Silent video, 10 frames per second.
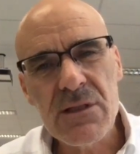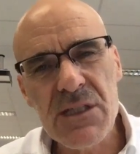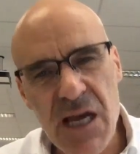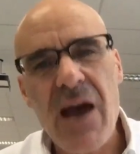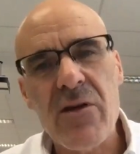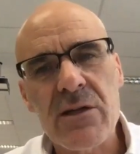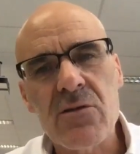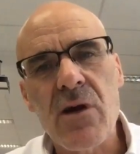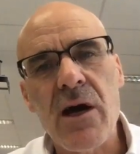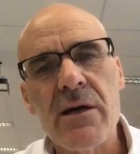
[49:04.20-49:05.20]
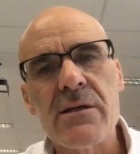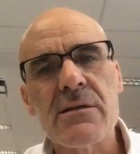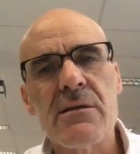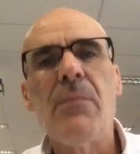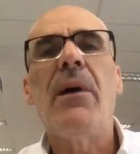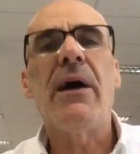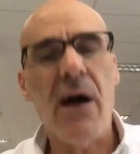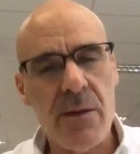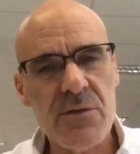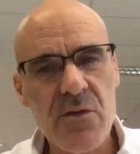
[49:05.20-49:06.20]
characterized by
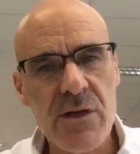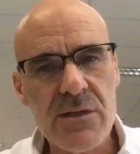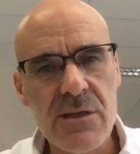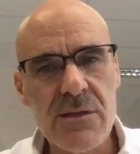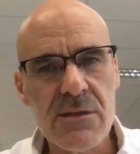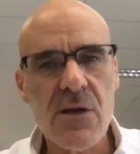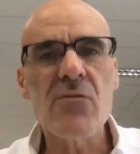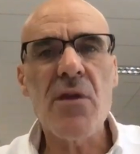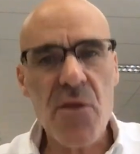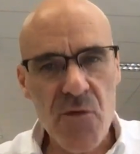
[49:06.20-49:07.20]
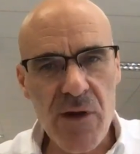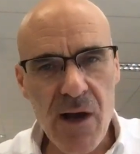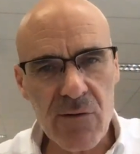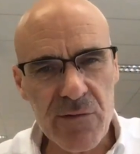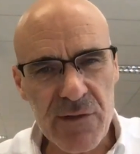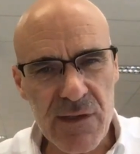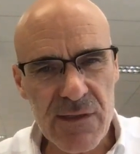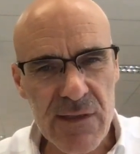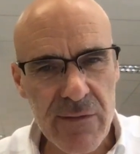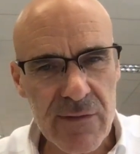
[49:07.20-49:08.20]
arms races, only 3 out of
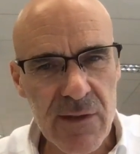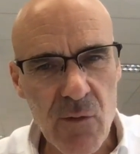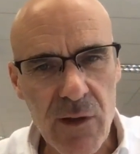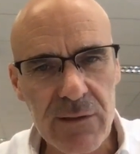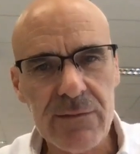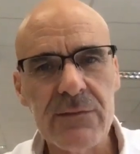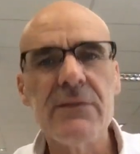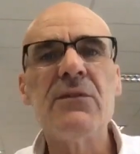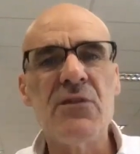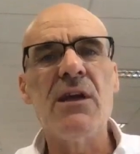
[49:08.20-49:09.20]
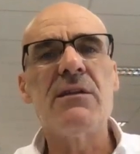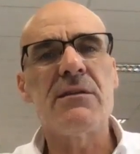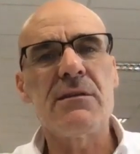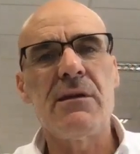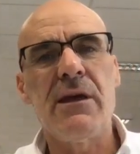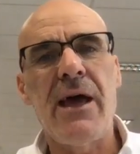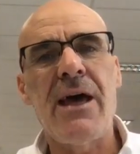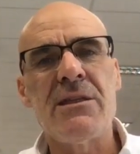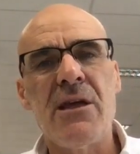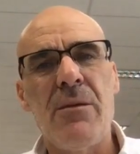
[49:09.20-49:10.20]
these 71 did
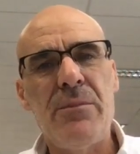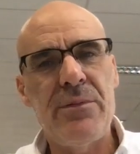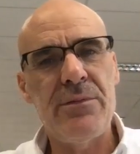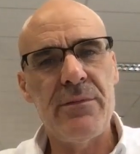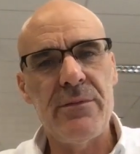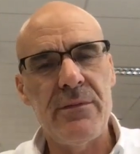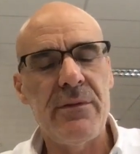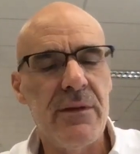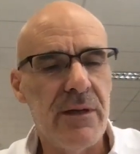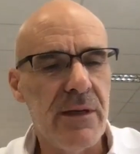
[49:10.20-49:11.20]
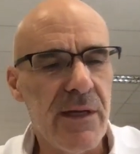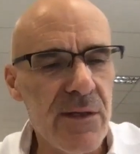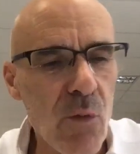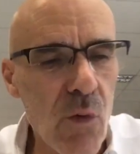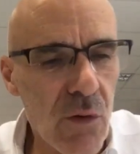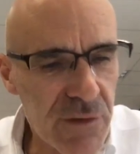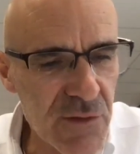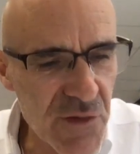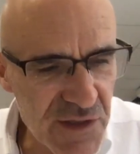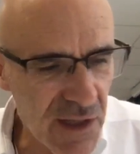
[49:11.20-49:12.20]
end up in a war,
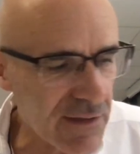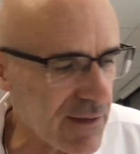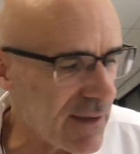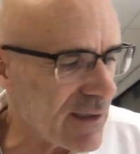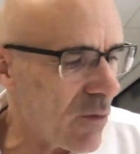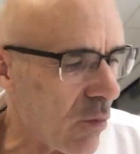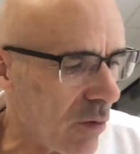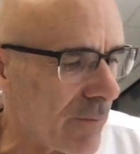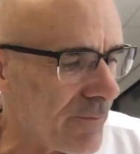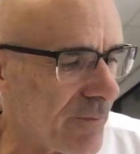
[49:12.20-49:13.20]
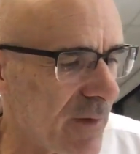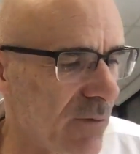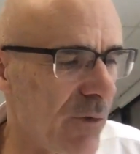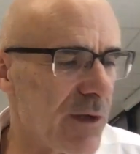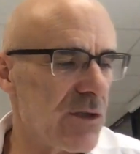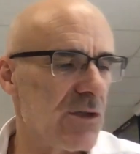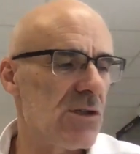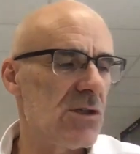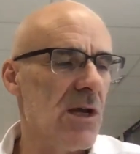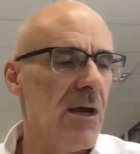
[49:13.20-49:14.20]
did result in a war,
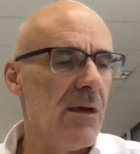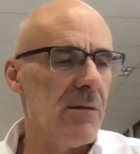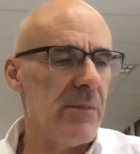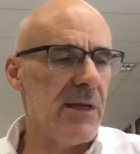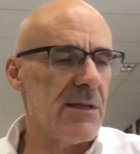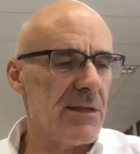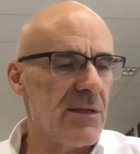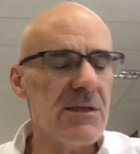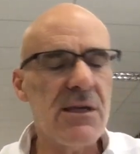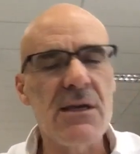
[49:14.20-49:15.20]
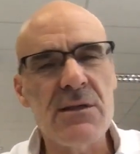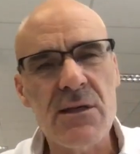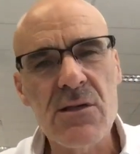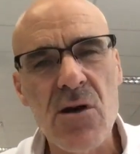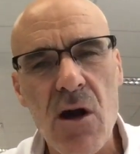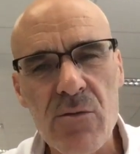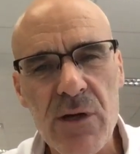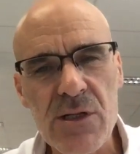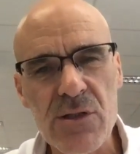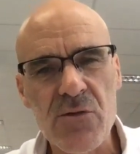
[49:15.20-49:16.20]
which means in this case a
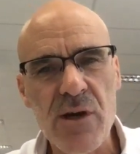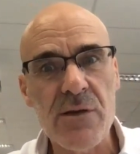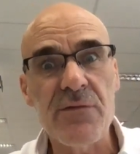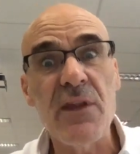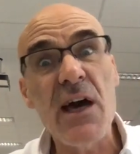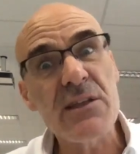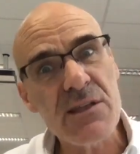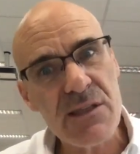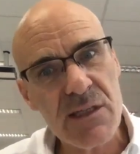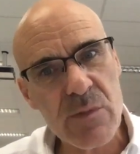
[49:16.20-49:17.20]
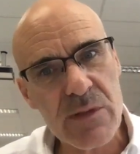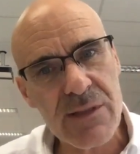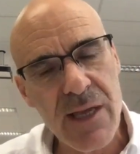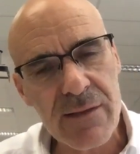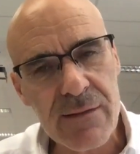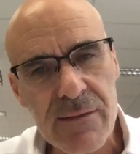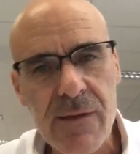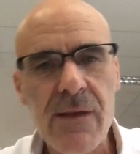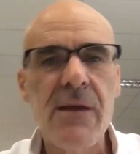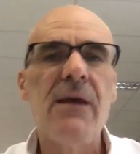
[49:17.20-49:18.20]
corroboration rate of 96%.
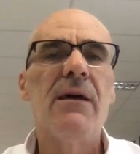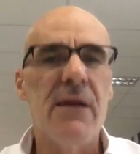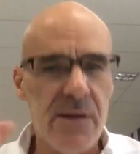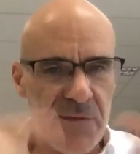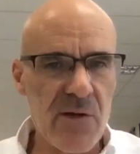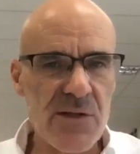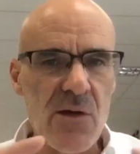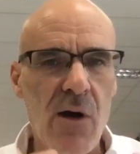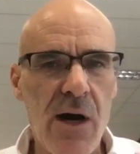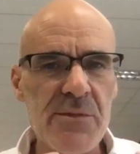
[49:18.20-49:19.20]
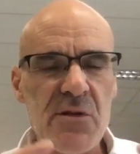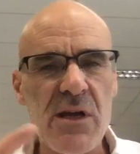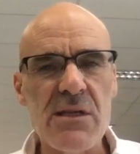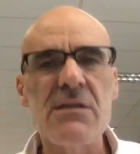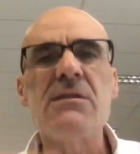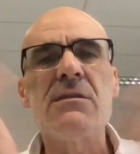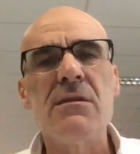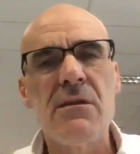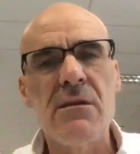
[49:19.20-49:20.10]
If there is no arms race,